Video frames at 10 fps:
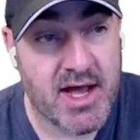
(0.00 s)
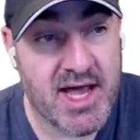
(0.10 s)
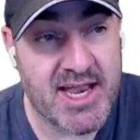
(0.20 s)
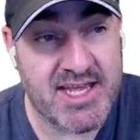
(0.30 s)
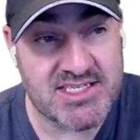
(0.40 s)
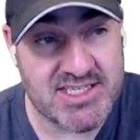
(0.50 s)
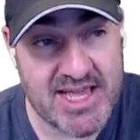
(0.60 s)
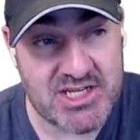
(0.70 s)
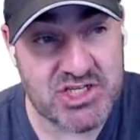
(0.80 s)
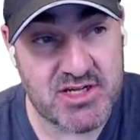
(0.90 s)
an
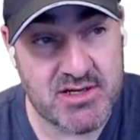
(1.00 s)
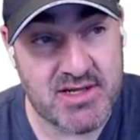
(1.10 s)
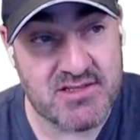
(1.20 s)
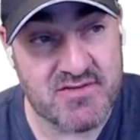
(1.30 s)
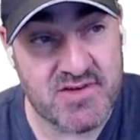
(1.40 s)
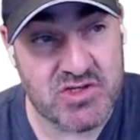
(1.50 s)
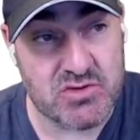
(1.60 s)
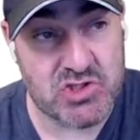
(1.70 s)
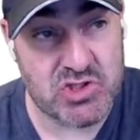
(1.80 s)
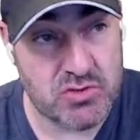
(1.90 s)
extension into Visual
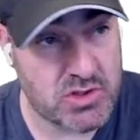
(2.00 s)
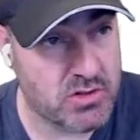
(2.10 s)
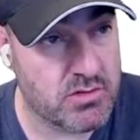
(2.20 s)
Studio.